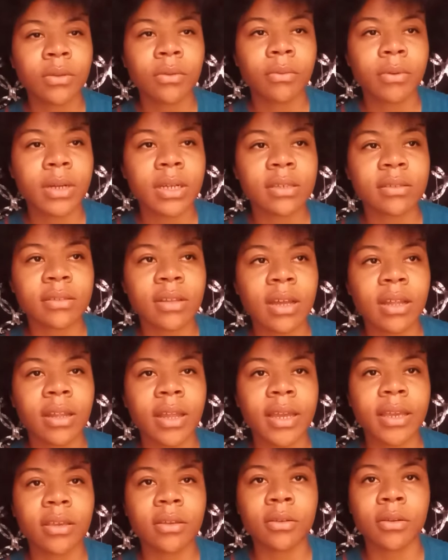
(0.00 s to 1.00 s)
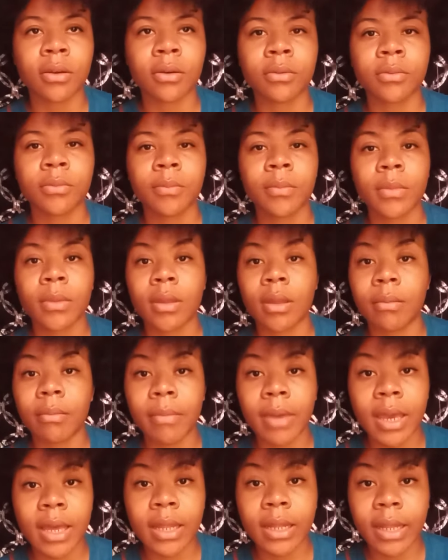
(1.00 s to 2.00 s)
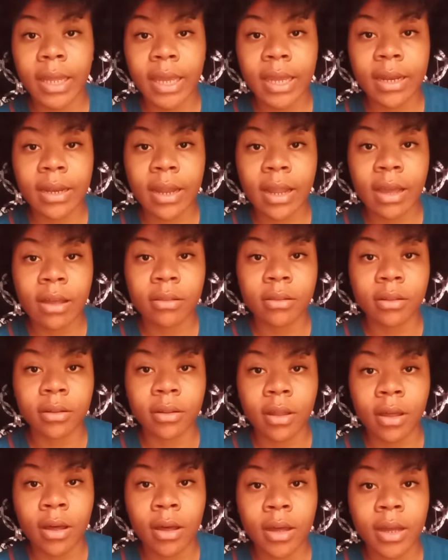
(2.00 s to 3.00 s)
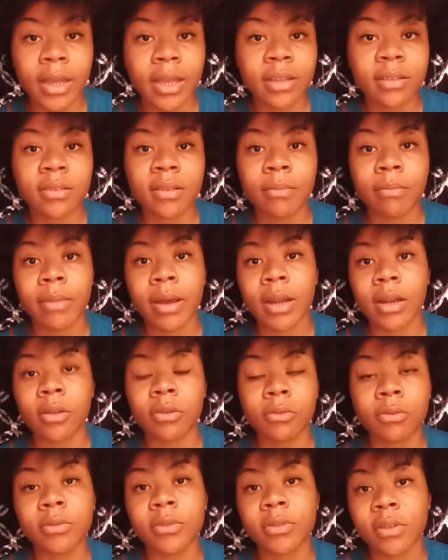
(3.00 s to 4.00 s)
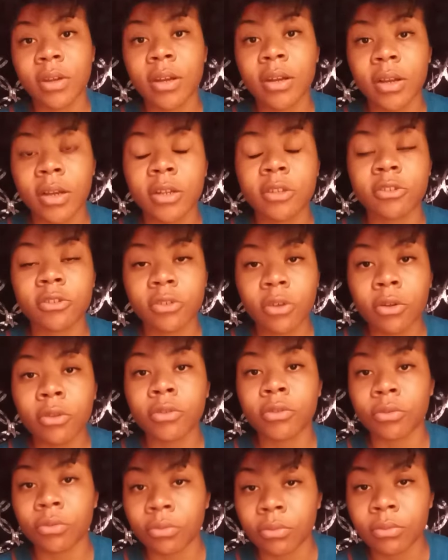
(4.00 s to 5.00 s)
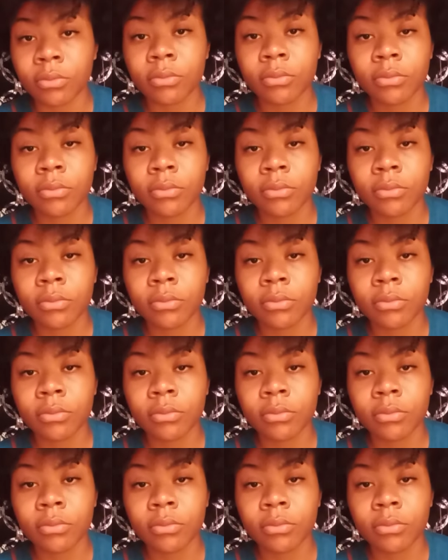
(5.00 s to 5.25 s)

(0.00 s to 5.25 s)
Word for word: where it's not like, you know, a man laying down the law is somebody who's going to console you.